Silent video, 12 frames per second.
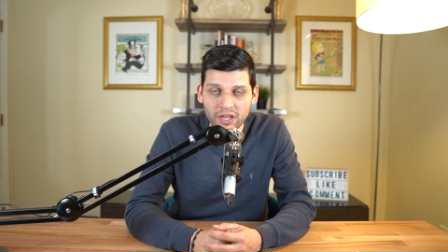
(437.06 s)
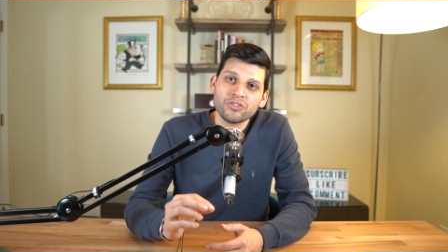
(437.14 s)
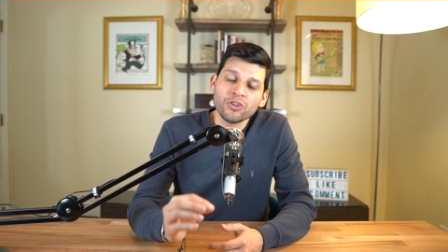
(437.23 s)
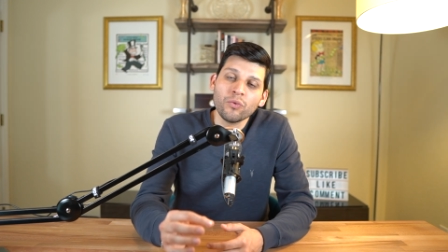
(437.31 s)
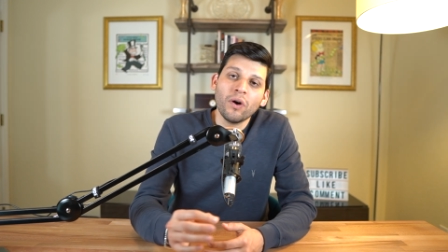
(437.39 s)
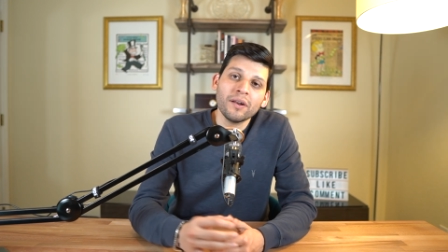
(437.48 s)

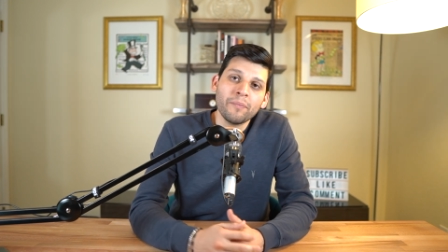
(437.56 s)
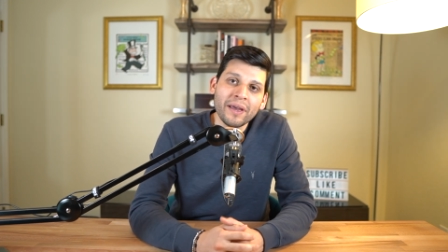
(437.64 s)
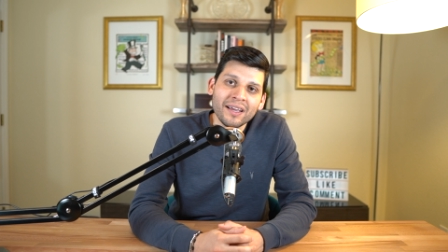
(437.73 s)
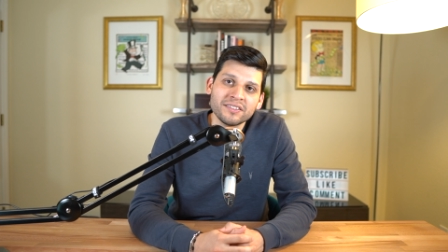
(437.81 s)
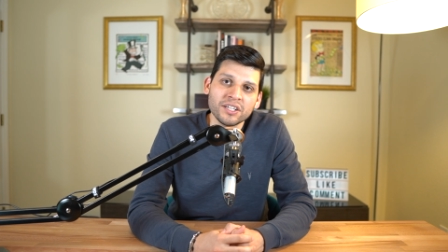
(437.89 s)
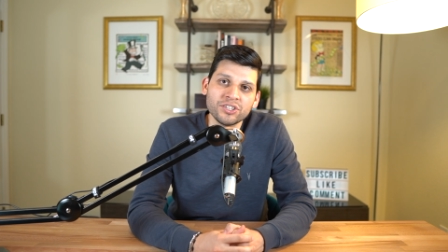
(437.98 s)
So you want to
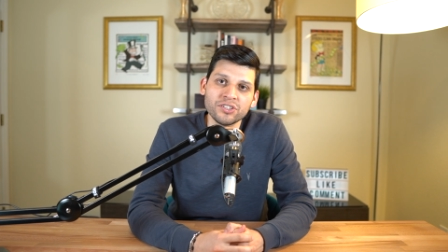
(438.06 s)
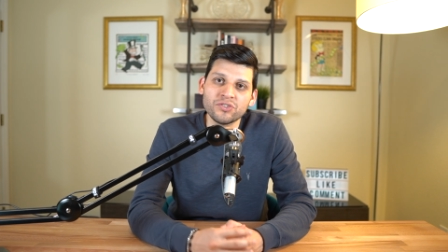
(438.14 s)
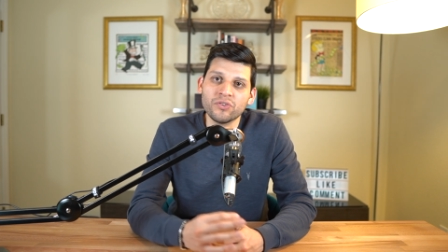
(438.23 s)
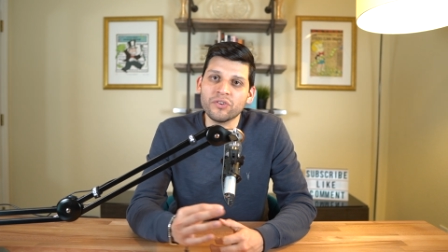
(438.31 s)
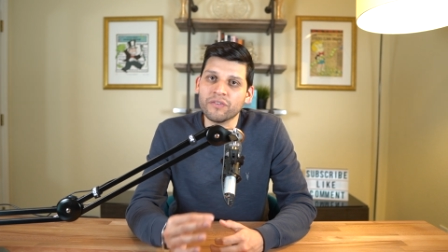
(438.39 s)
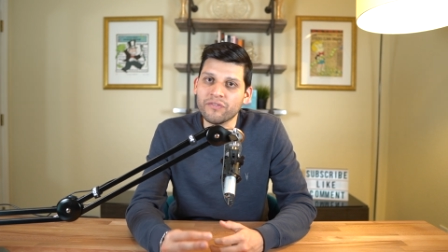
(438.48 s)
pay attention
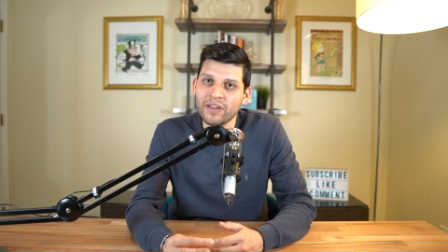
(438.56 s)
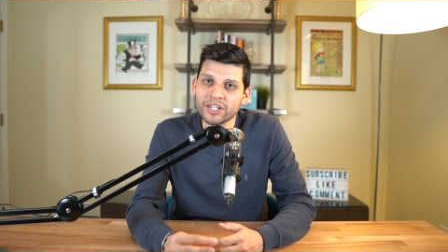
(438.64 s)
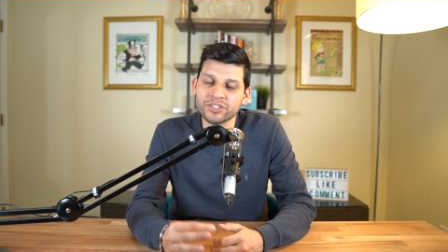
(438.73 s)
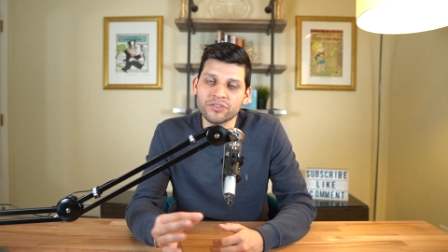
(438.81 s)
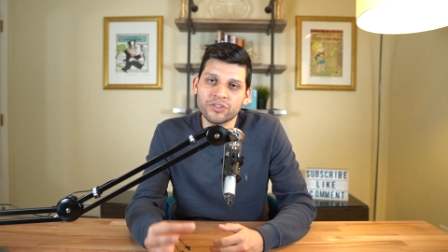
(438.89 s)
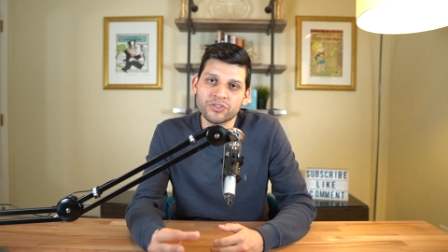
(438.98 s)
to their
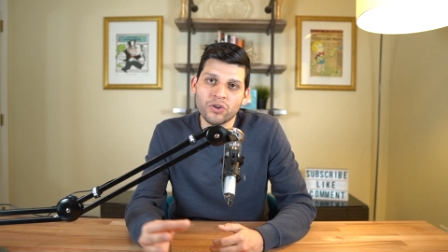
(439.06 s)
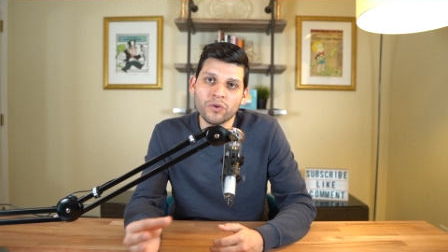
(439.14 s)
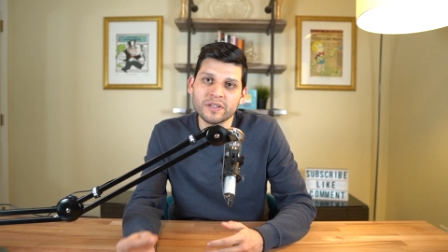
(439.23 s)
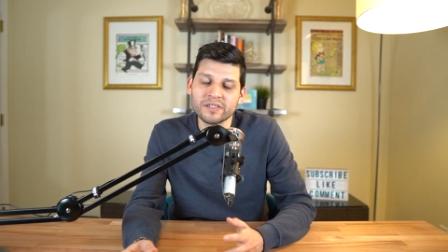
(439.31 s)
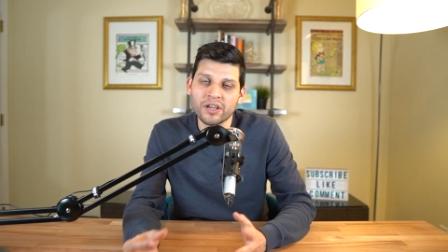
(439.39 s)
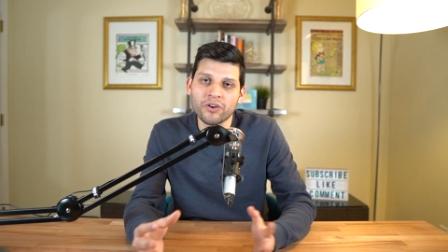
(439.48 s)
inflection, their
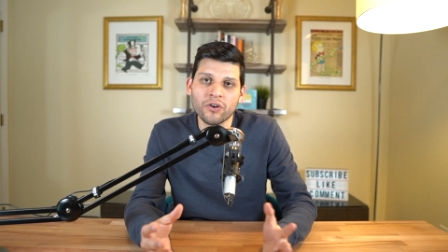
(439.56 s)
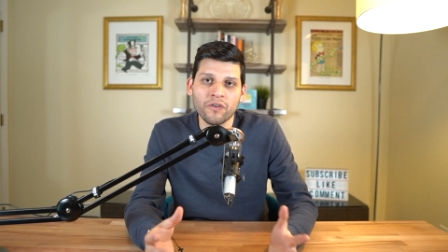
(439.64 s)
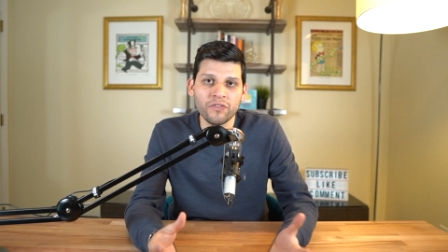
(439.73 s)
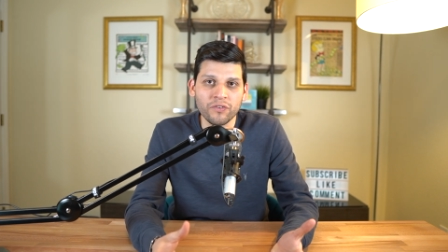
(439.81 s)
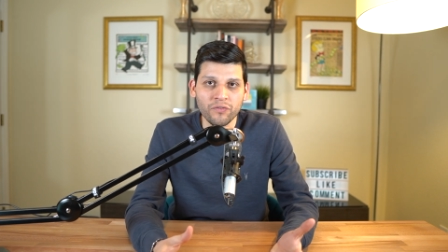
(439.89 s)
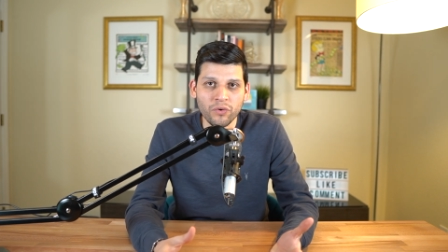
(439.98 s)
tone and tenor
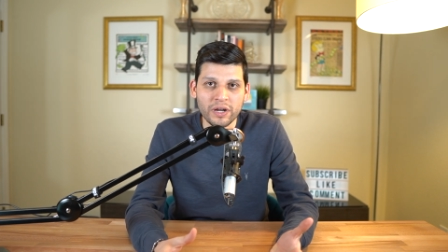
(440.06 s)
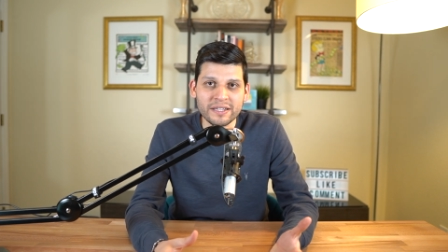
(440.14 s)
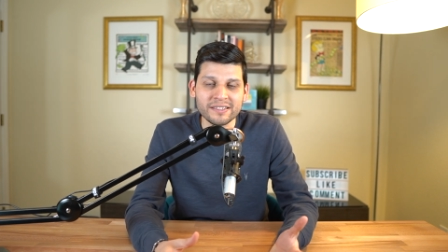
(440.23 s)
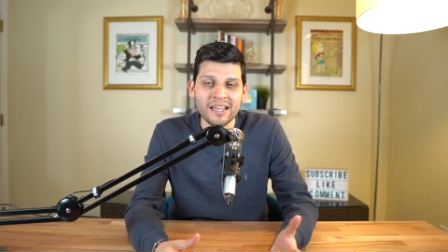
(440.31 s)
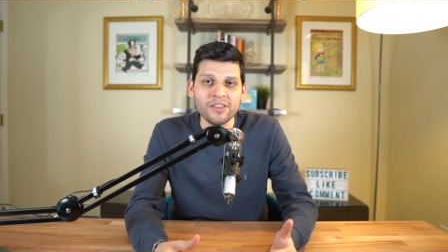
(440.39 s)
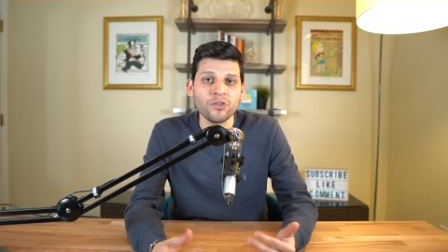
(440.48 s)
of their
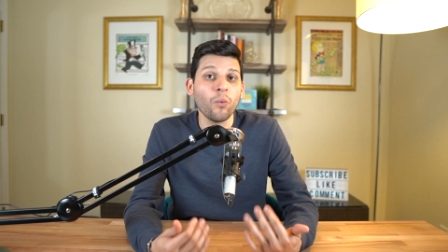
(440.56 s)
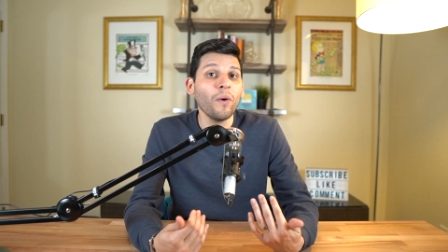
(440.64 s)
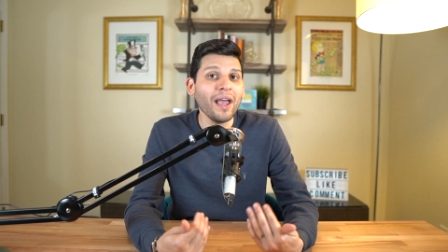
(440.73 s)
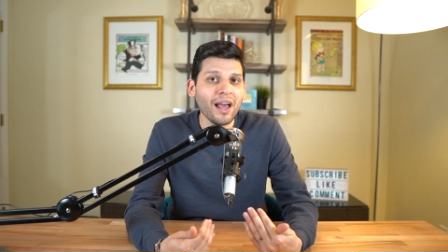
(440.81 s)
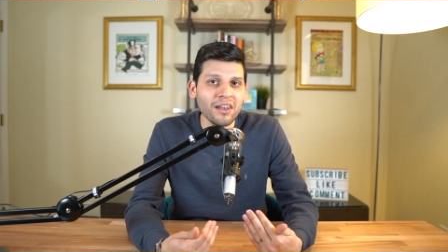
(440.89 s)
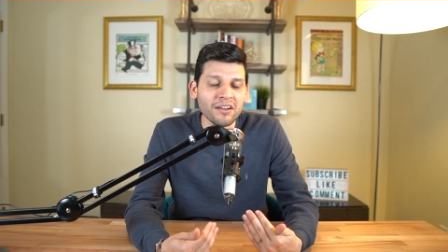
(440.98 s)
voice. The
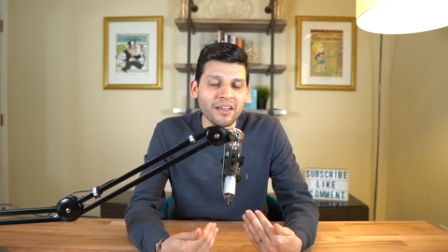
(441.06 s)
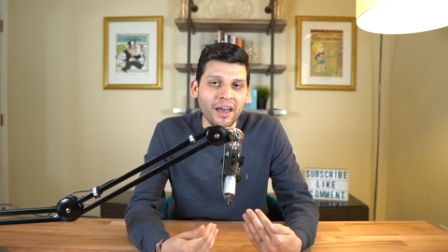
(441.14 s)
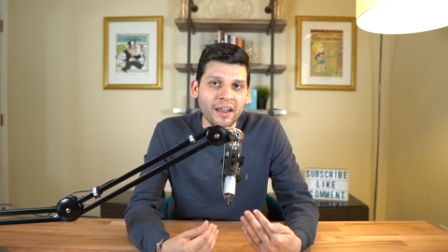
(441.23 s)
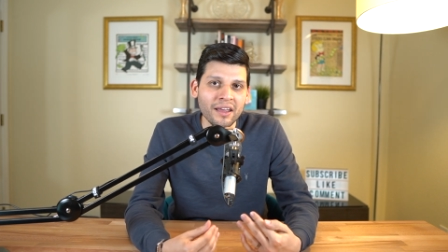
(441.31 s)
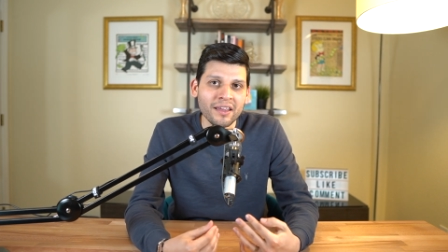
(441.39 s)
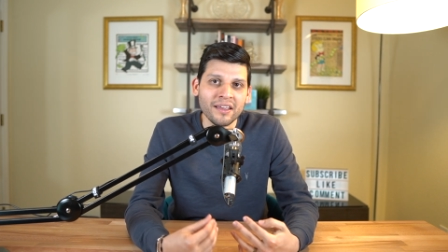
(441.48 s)
way I look
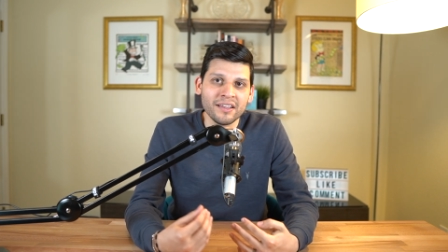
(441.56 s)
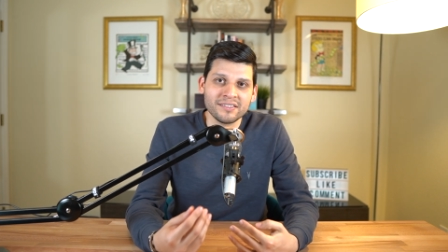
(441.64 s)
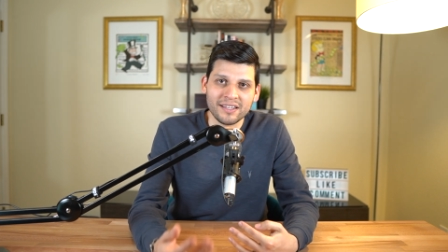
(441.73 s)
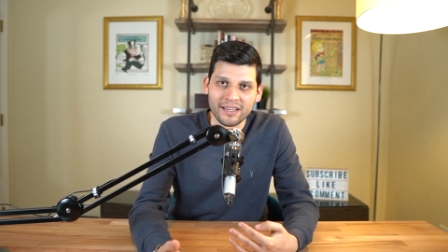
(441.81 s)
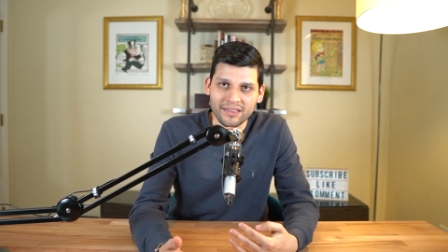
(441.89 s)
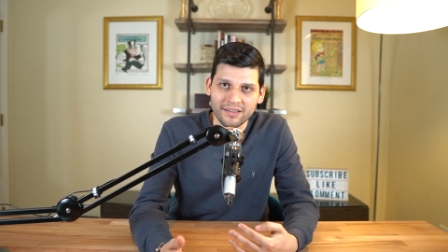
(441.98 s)
at it is like